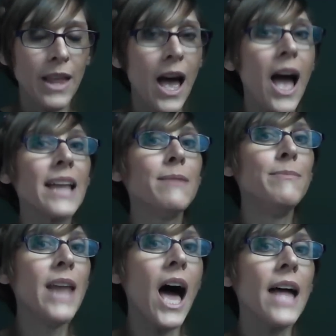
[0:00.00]
I
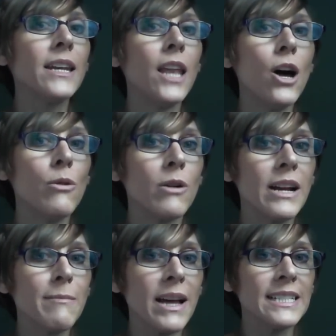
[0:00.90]
am not
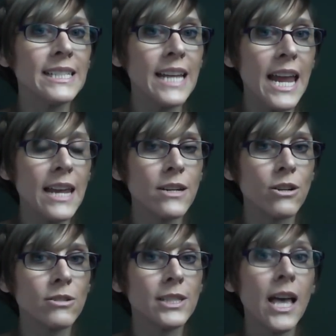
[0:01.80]
lowering my
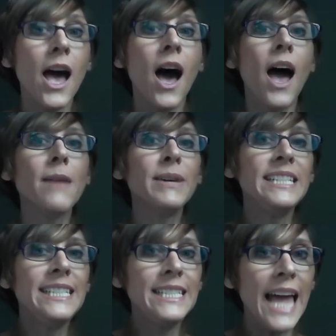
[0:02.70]
standards. I'm
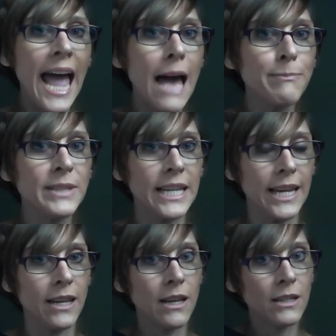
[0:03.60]

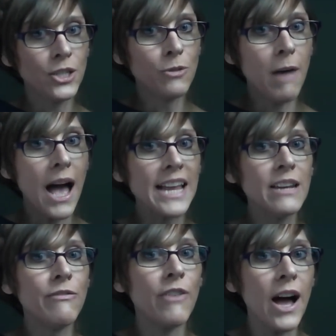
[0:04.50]
adapting to my
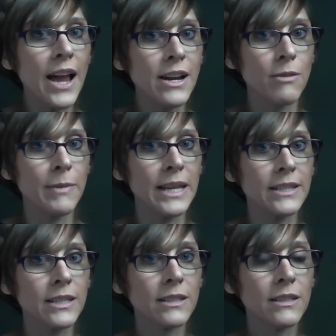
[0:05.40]

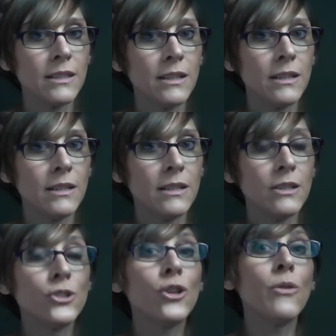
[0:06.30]
environment
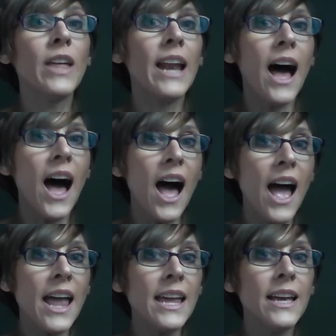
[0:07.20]
so that
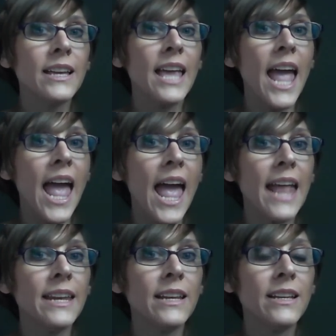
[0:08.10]
I
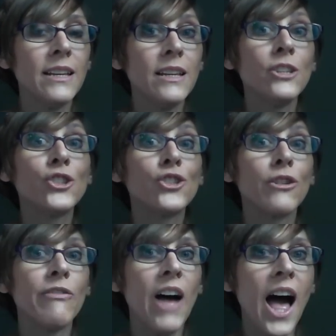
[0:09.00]
can
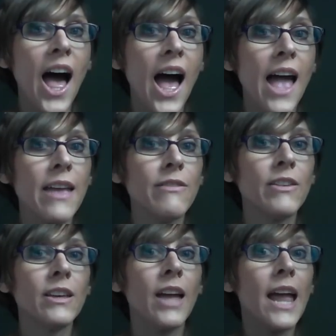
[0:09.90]
survive
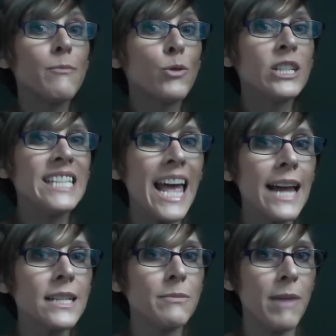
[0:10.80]
and
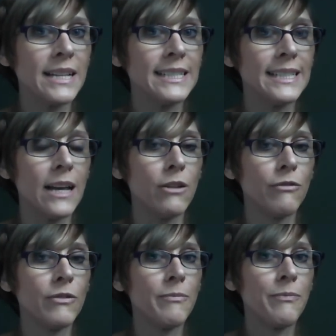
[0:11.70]
protect myself.